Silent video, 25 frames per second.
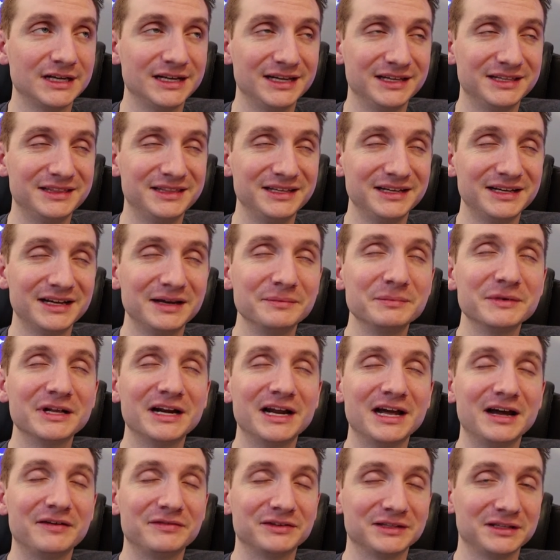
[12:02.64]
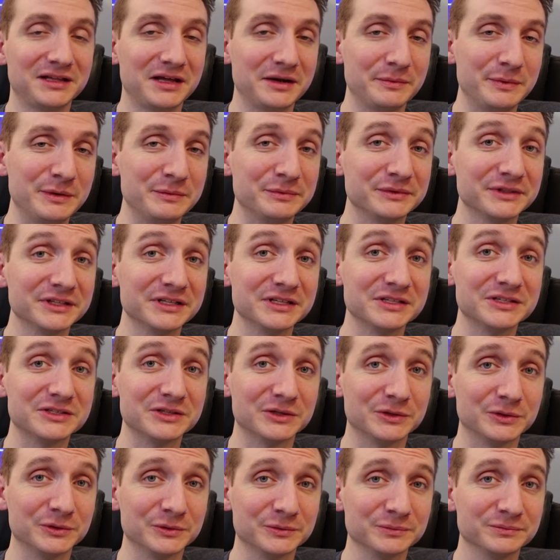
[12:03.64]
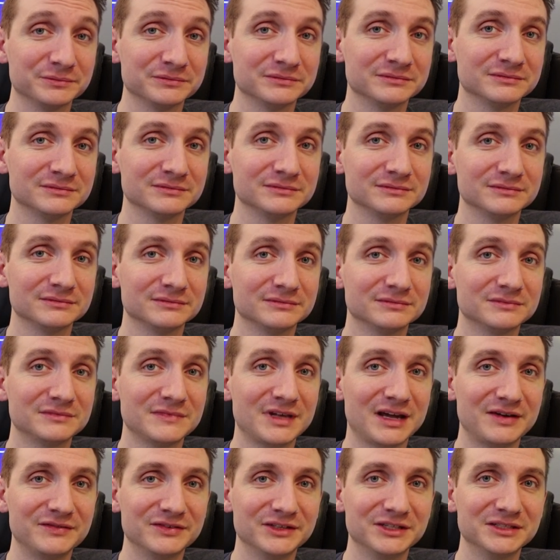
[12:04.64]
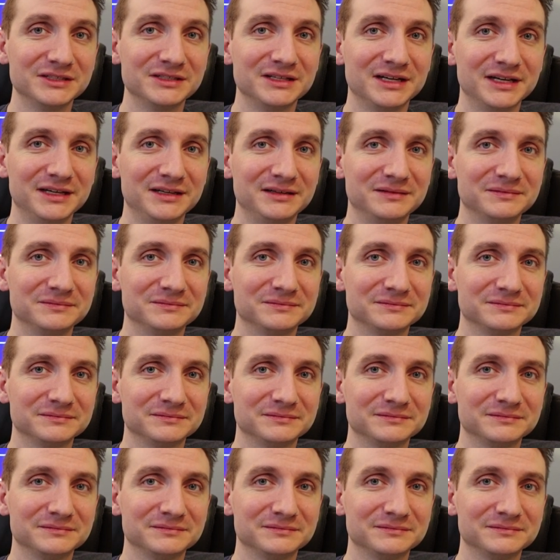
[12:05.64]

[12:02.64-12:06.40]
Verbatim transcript: I think I'm going to have a lot of people that don't. Have a good night.